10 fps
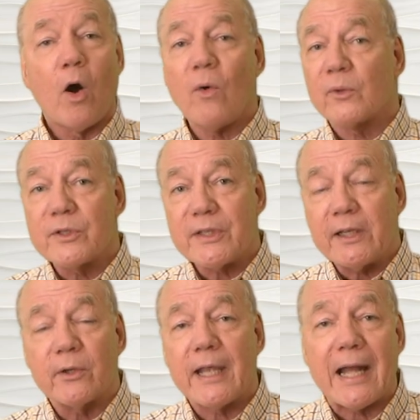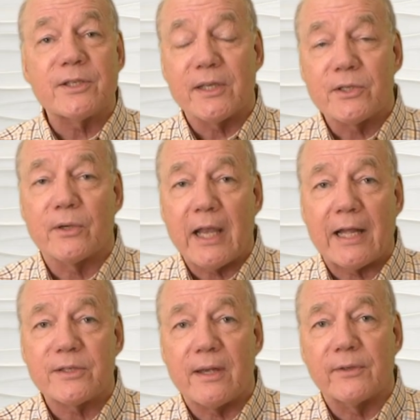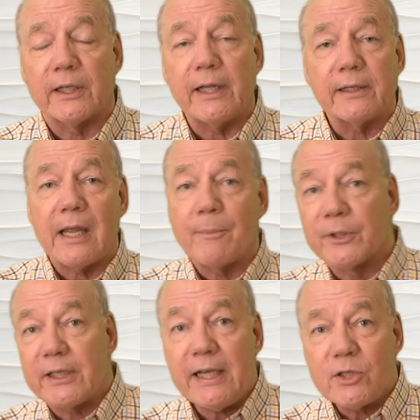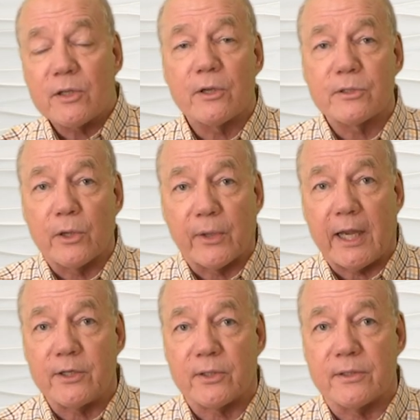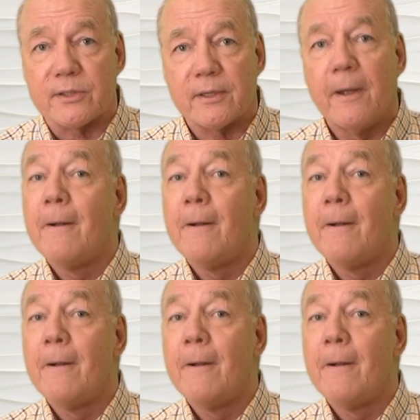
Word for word: over a single Cat6 or Cat7 LAN cable to each of those locations.